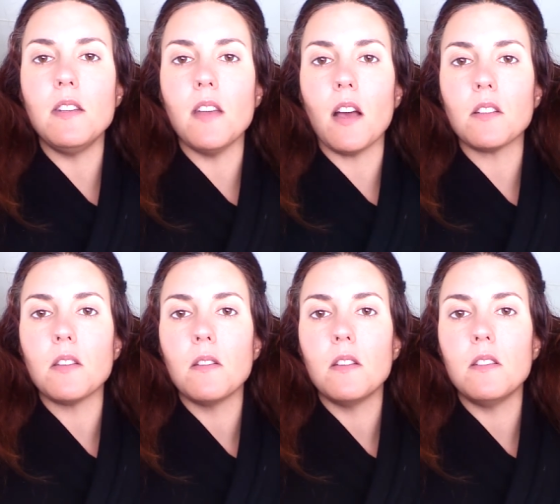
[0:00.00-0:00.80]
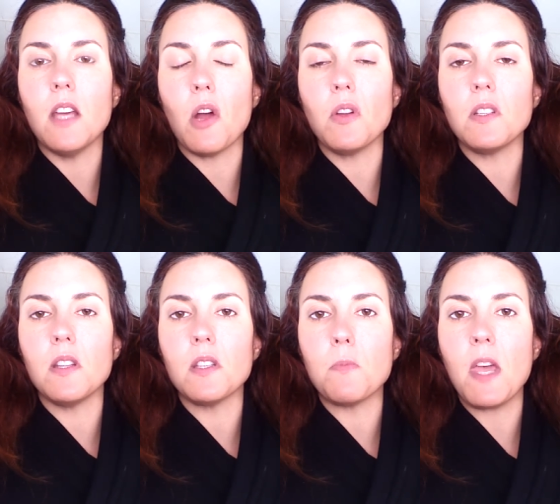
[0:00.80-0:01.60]
duct down into
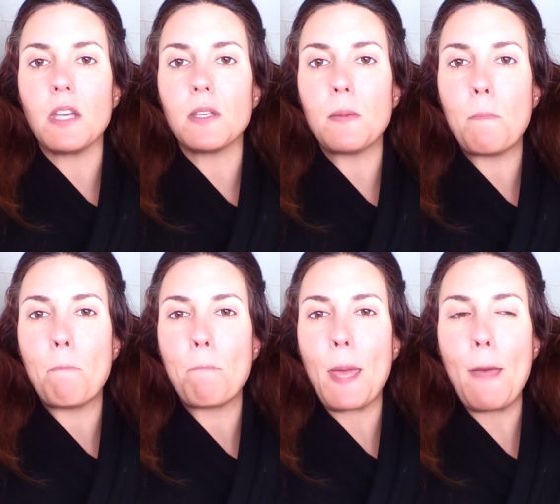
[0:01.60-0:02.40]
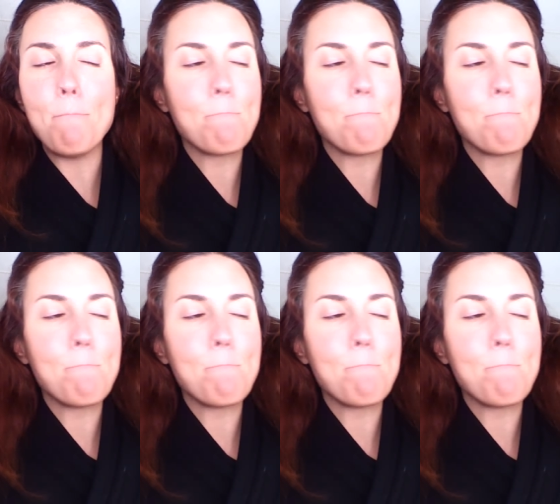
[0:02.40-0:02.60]
the space. Okay?